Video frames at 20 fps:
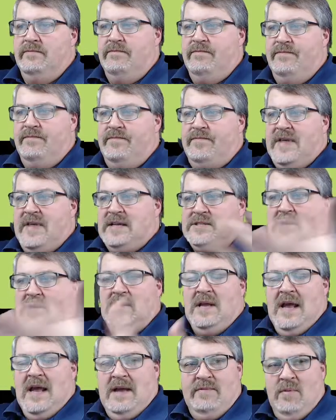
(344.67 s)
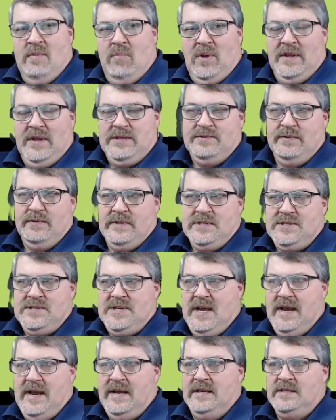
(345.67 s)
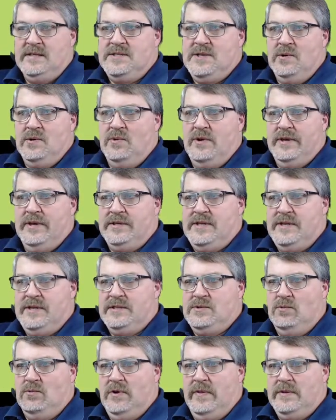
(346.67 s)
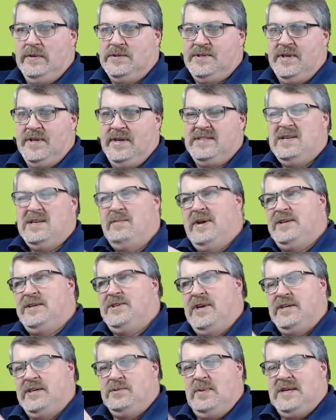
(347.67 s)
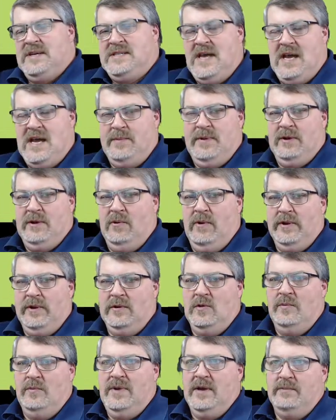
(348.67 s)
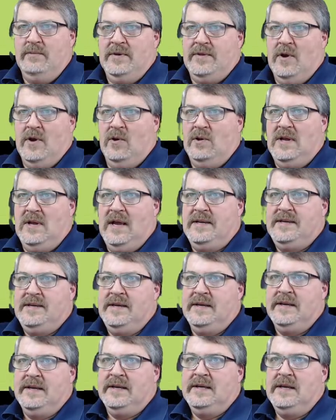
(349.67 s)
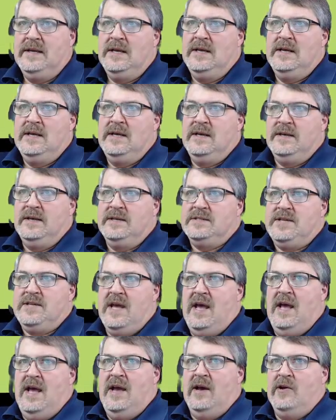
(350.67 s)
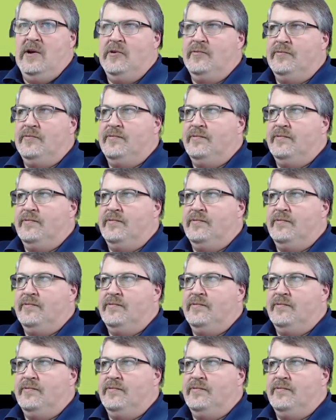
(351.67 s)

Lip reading: that's all I have in place for this site. So it's one of those things. I may change my timing around a little bit, but the whole idea is to have